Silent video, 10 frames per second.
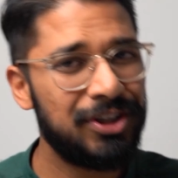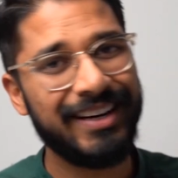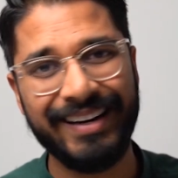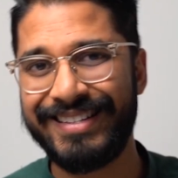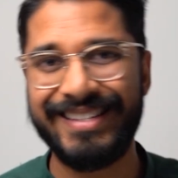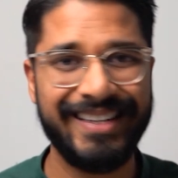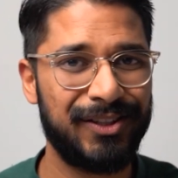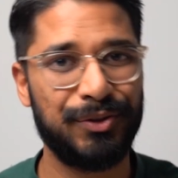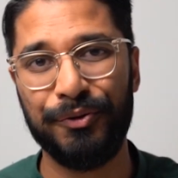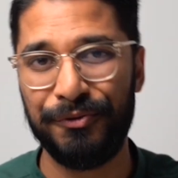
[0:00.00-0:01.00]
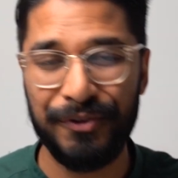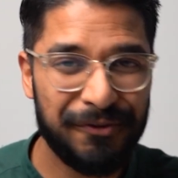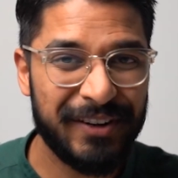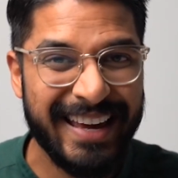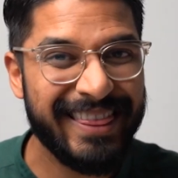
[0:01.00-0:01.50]
you need a $6,000 or
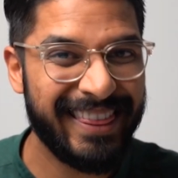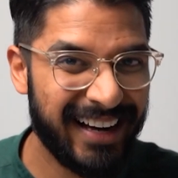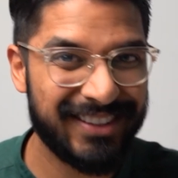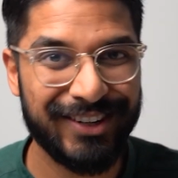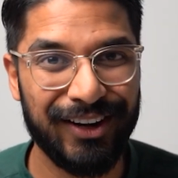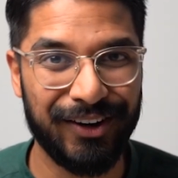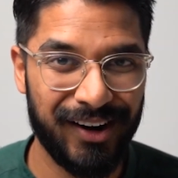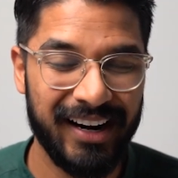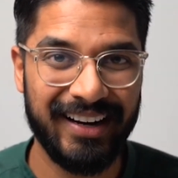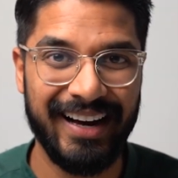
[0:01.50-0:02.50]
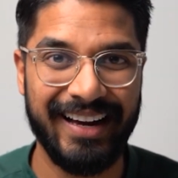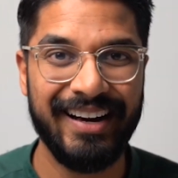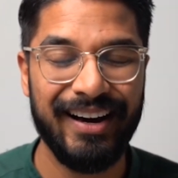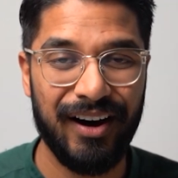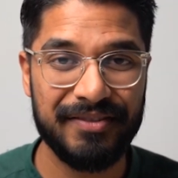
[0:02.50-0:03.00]
$15,000 credit card?
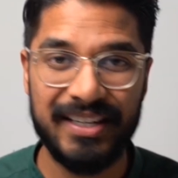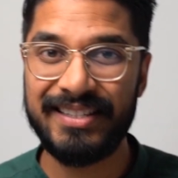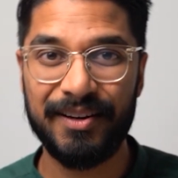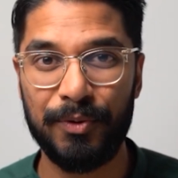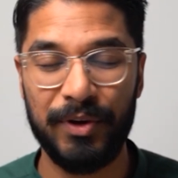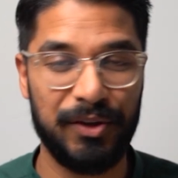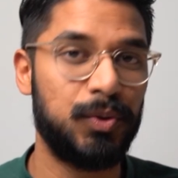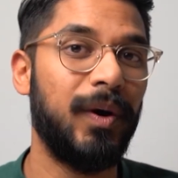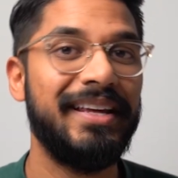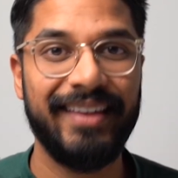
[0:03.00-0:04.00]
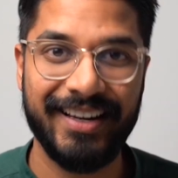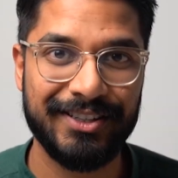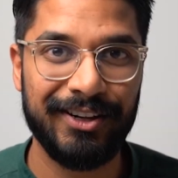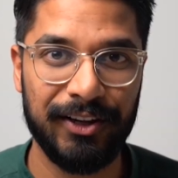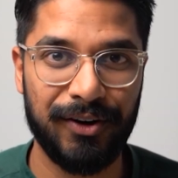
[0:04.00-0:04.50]
I've seen someone with a
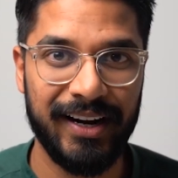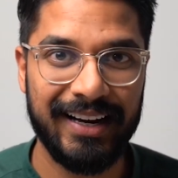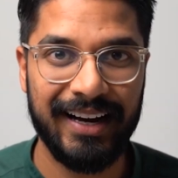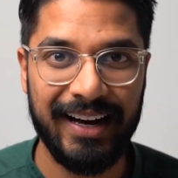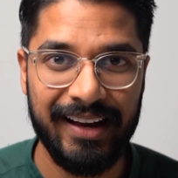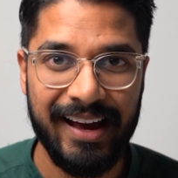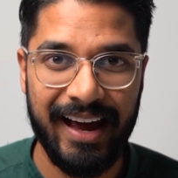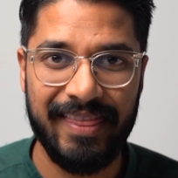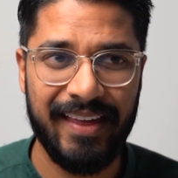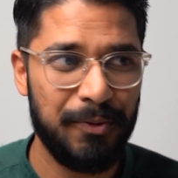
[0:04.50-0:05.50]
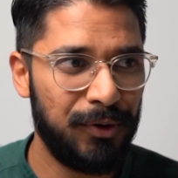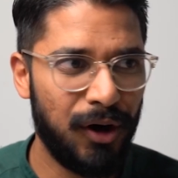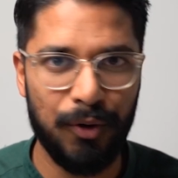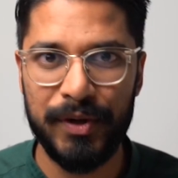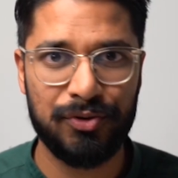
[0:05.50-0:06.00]
$20,000 credit card and they would
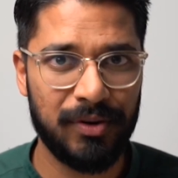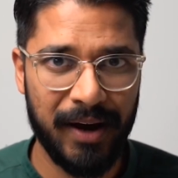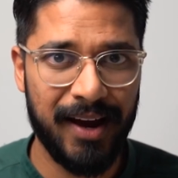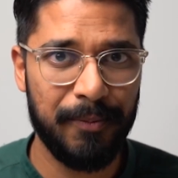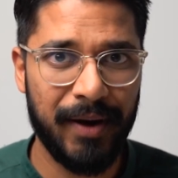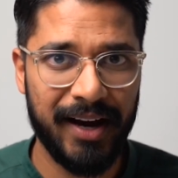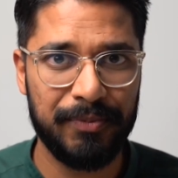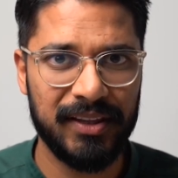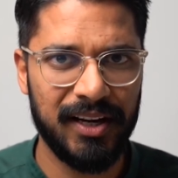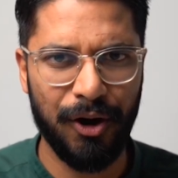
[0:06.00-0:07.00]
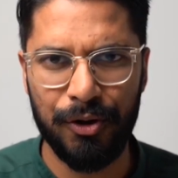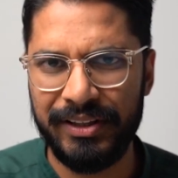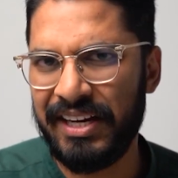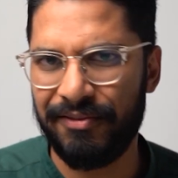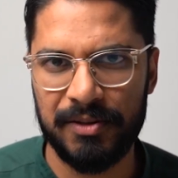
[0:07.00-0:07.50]
always repay it back, but they
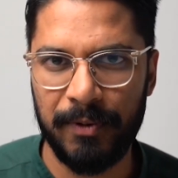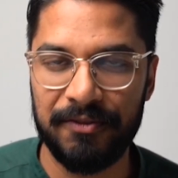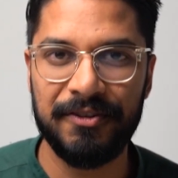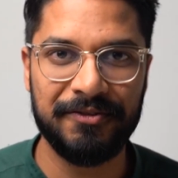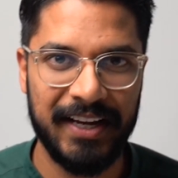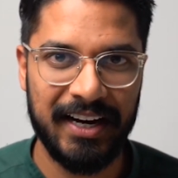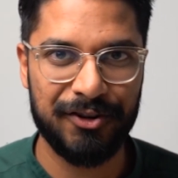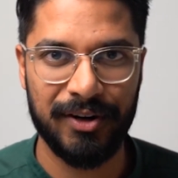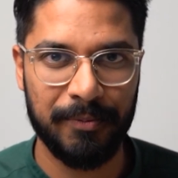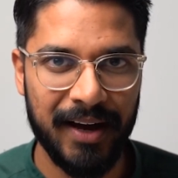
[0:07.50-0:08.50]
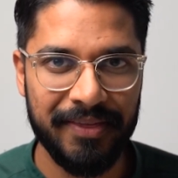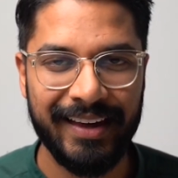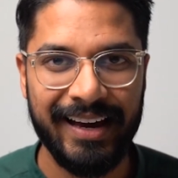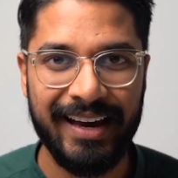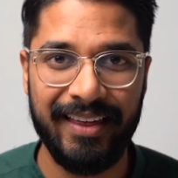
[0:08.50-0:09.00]
only ever spent $1,500 a month.
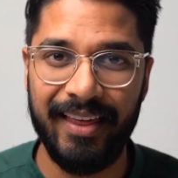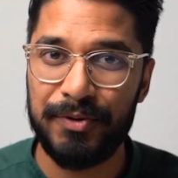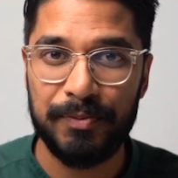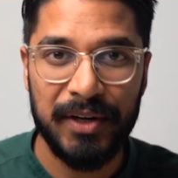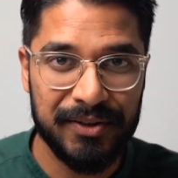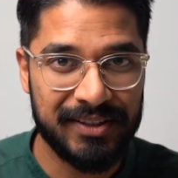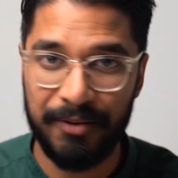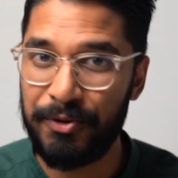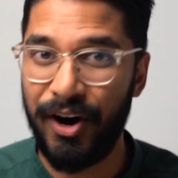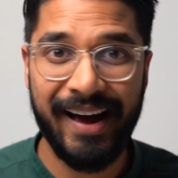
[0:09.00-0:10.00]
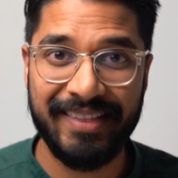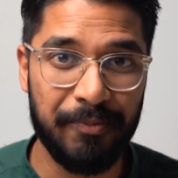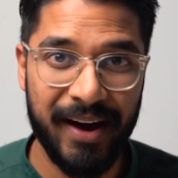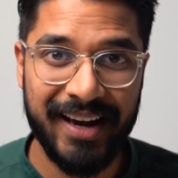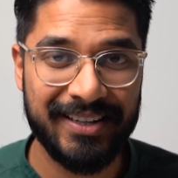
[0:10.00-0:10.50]
And that was because some guy at the
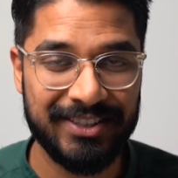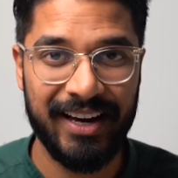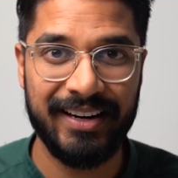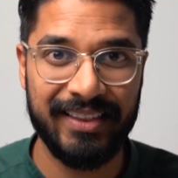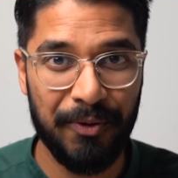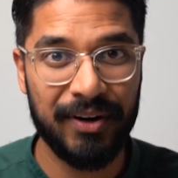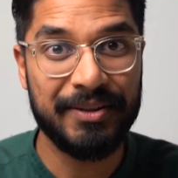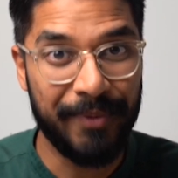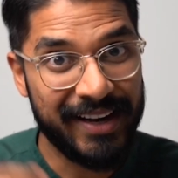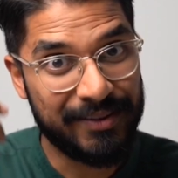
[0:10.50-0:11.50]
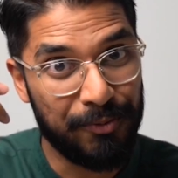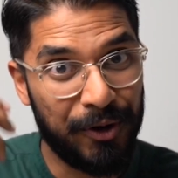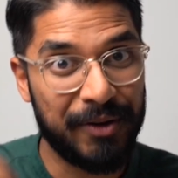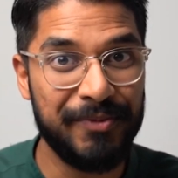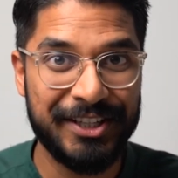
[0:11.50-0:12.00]
bank decided they wanted to make some more
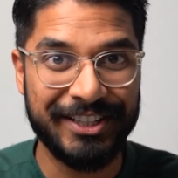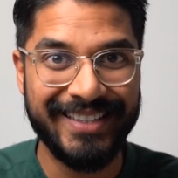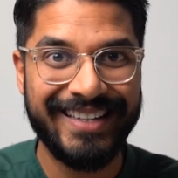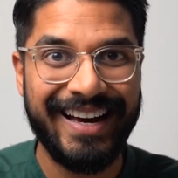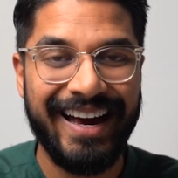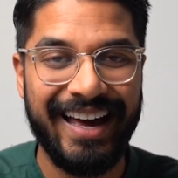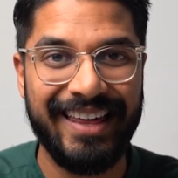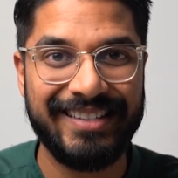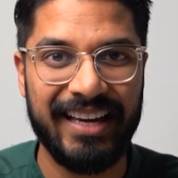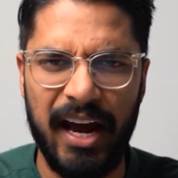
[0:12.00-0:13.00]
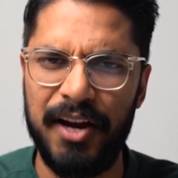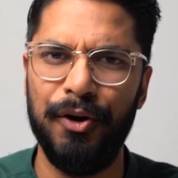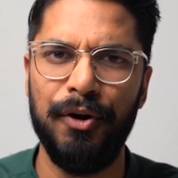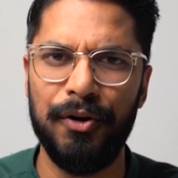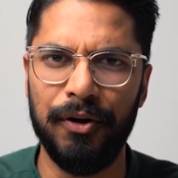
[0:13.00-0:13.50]
commissions and they said, hey,
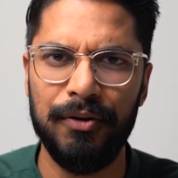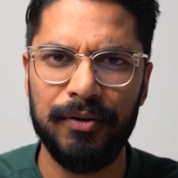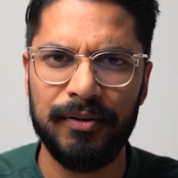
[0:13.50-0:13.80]
no,